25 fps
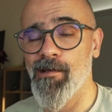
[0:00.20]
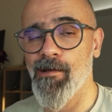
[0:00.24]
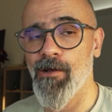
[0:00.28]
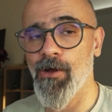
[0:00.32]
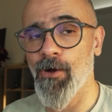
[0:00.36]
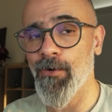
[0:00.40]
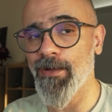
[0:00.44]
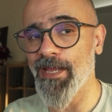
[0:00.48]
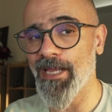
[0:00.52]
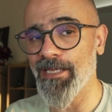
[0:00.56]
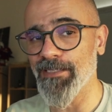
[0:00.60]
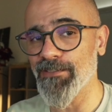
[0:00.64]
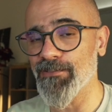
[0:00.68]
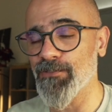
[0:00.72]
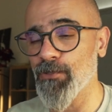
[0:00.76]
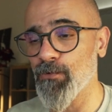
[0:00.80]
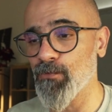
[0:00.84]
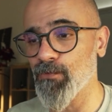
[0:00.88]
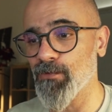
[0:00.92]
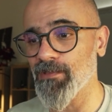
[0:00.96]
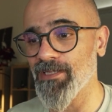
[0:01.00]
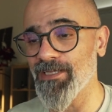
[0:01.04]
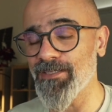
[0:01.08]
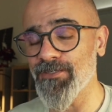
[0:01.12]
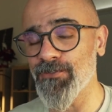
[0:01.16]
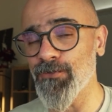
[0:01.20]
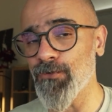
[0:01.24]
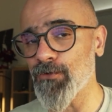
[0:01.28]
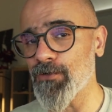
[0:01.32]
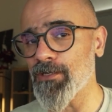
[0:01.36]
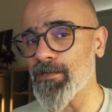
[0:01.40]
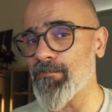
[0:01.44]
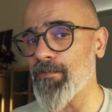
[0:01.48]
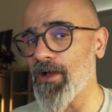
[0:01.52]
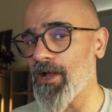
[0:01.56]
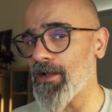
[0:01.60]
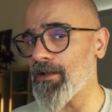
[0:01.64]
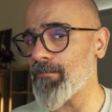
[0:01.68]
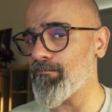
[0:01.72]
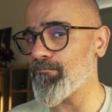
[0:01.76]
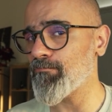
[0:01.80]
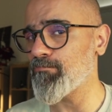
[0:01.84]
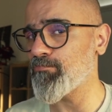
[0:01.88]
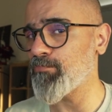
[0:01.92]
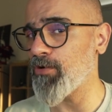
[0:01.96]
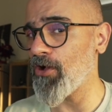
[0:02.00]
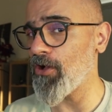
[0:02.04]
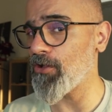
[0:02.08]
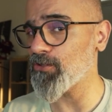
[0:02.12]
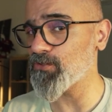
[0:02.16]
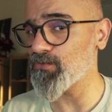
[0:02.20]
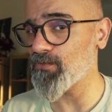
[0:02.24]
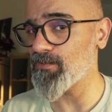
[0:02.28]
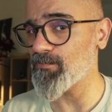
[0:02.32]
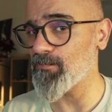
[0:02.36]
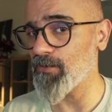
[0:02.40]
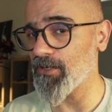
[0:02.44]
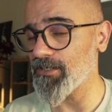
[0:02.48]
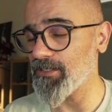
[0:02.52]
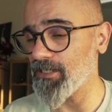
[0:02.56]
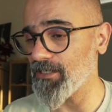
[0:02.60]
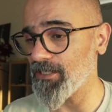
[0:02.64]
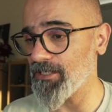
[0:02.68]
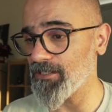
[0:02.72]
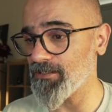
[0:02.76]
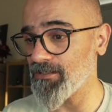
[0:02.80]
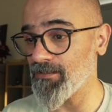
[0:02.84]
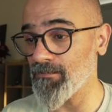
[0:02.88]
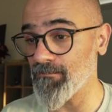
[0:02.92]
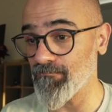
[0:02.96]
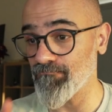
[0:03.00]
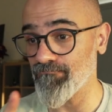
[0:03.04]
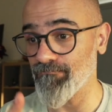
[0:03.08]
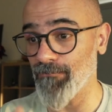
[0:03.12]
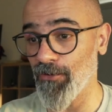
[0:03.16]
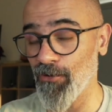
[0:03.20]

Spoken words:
Okay, so let's talk about pulse width modulation,